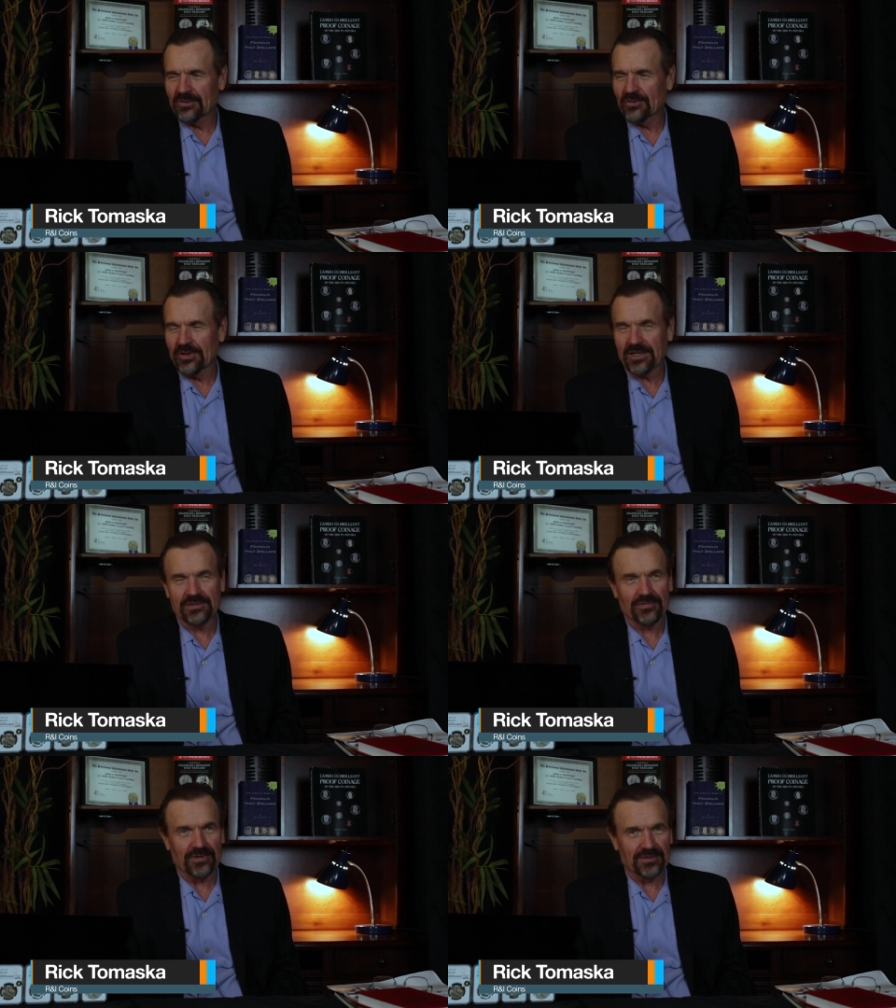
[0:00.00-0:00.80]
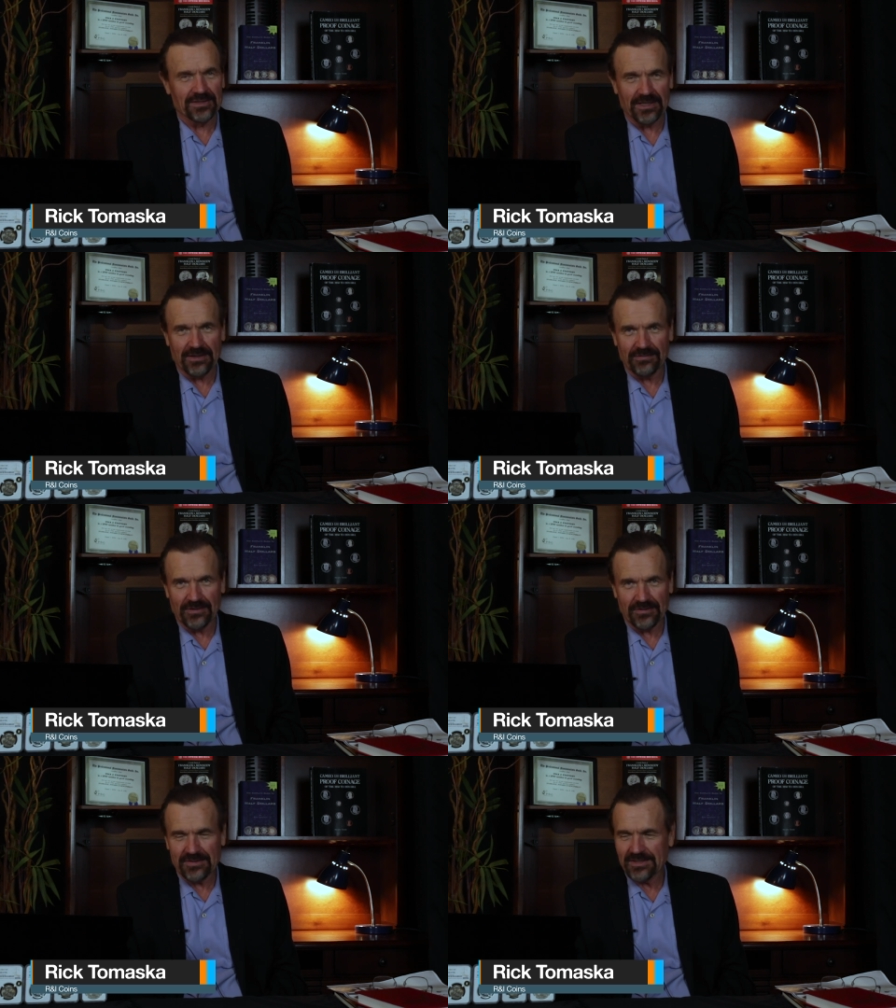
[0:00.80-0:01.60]
coins for you today,
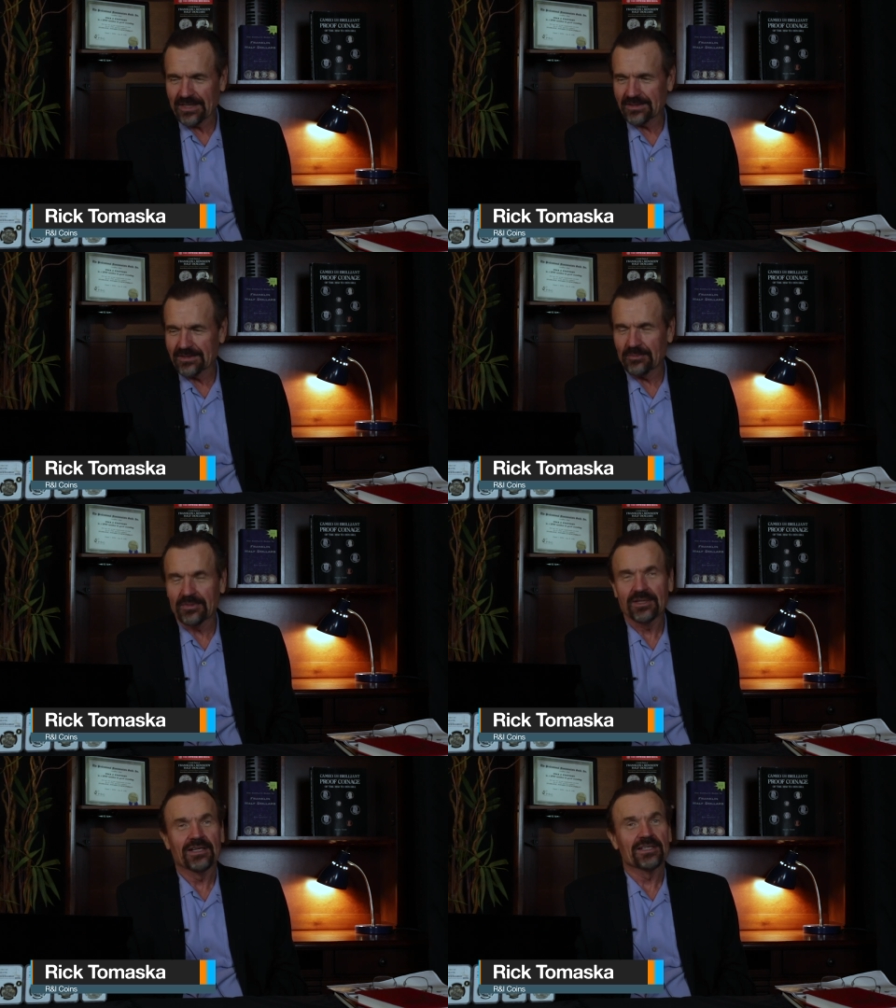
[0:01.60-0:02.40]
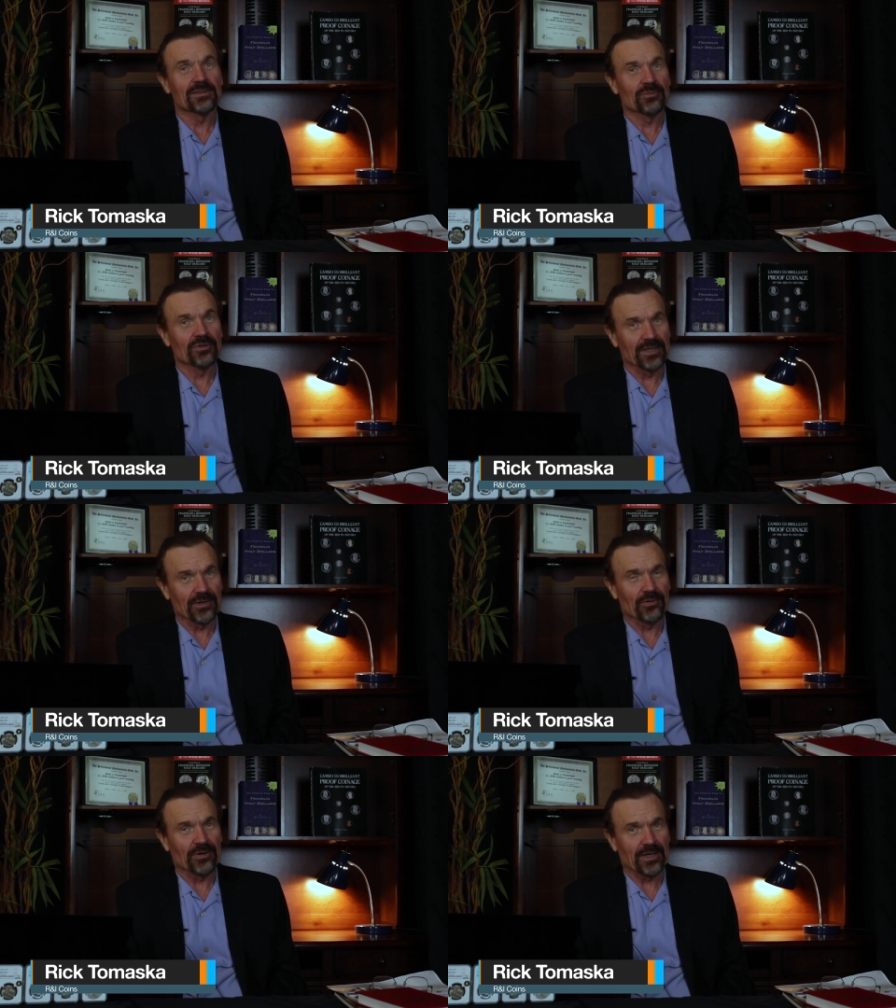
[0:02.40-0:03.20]
folks, at some, some
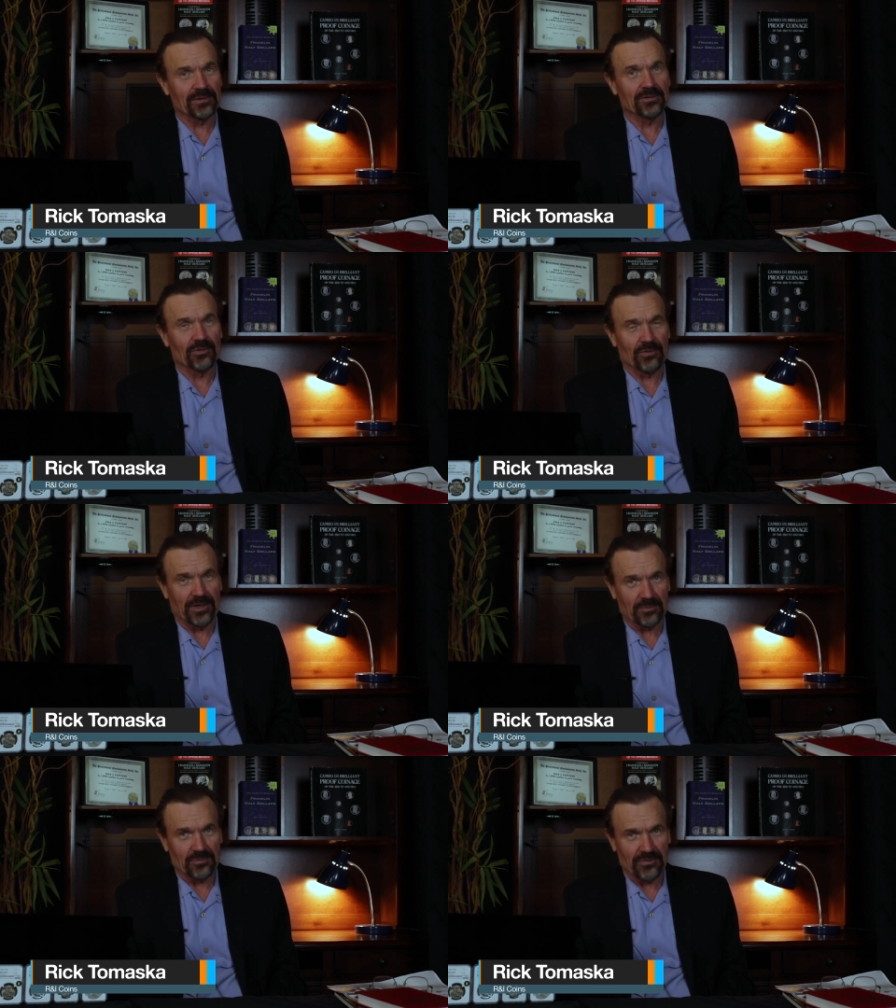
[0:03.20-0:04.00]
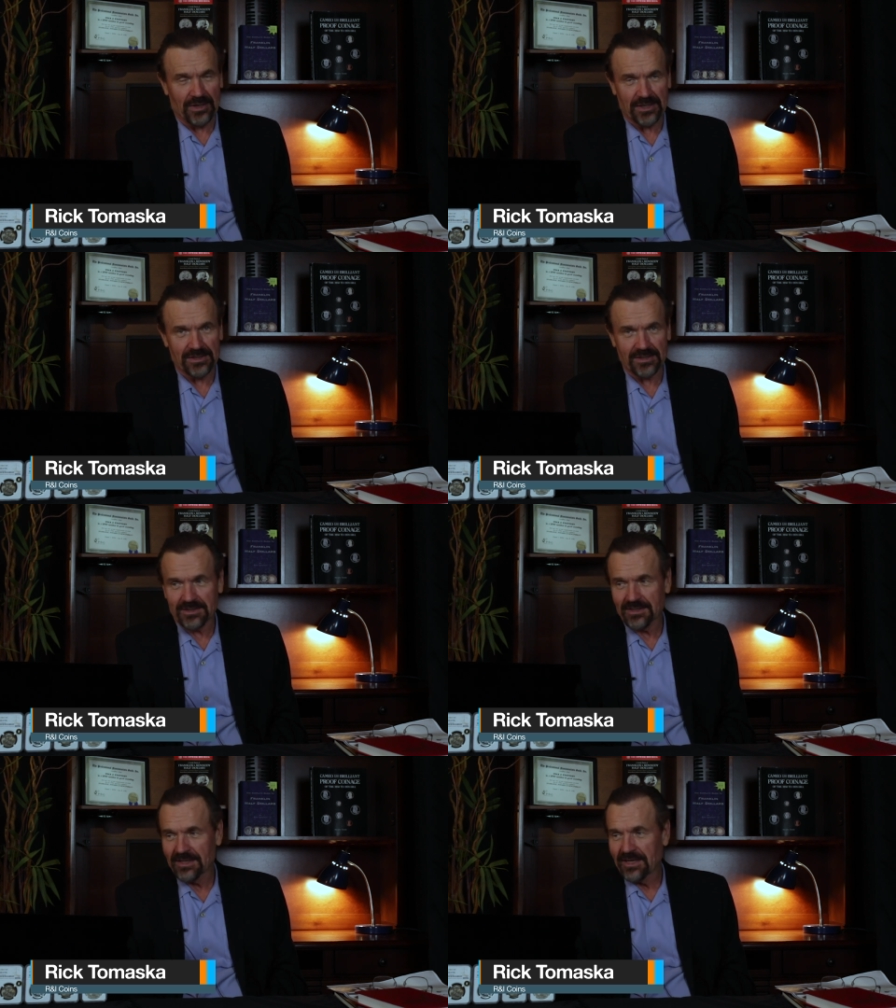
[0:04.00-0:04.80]
really great, great
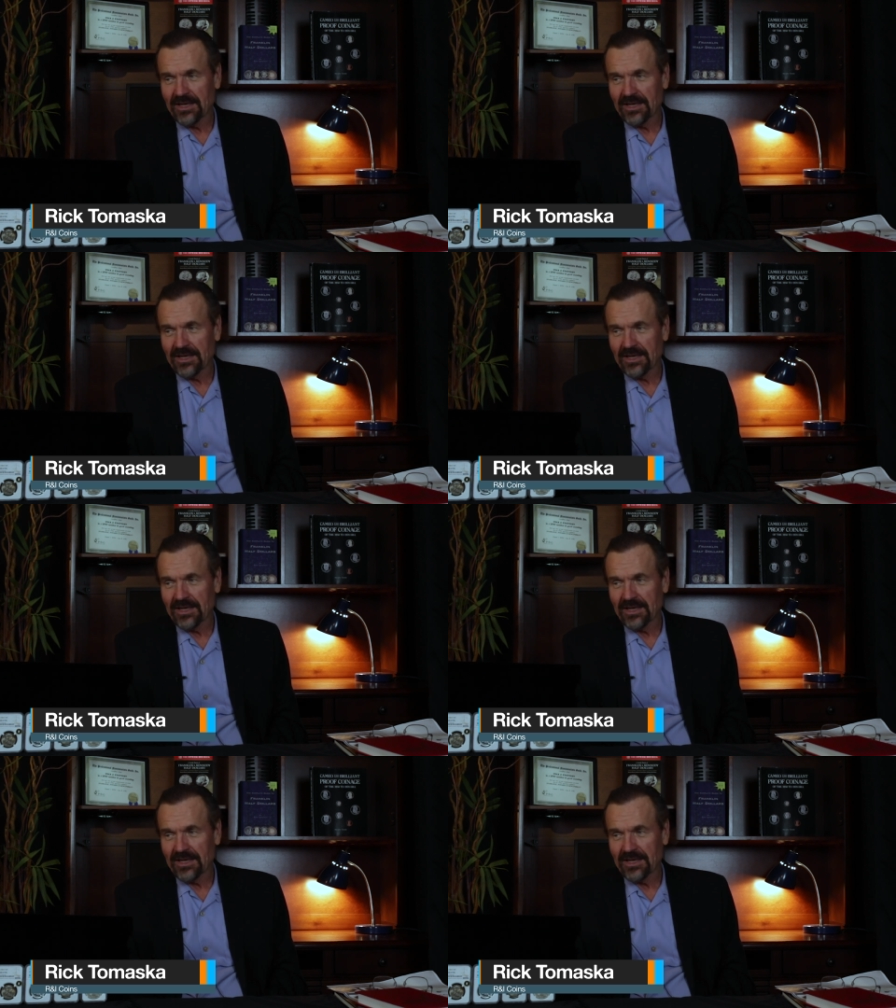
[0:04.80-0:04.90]
prices.